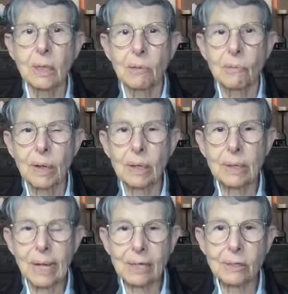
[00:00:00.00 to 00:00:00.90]
where
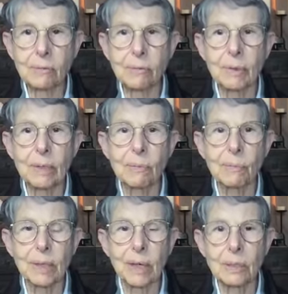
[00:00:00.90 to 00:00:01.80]
naturally
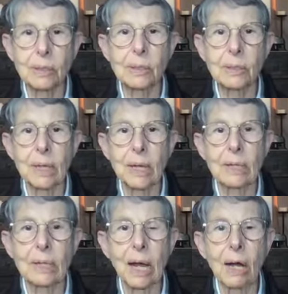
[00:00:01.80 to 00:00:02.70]
we
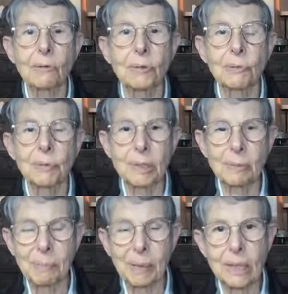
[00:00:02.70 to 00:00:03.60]
understand how to
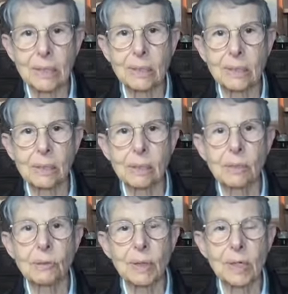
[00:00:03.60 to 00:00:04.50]
respond to the
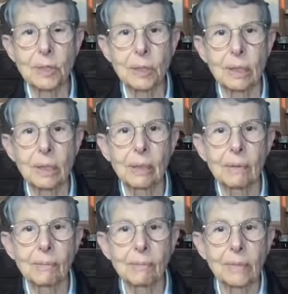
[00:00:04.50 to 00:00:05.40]
situation,
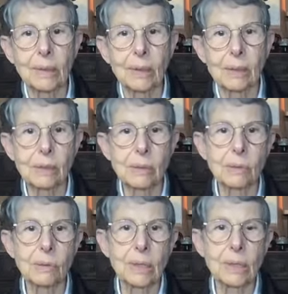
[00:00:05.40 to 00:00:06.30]

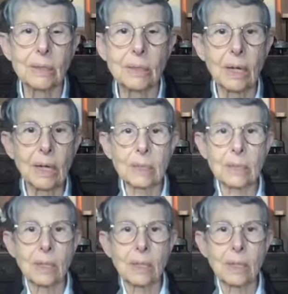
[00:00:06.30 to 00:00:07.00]
so that it's not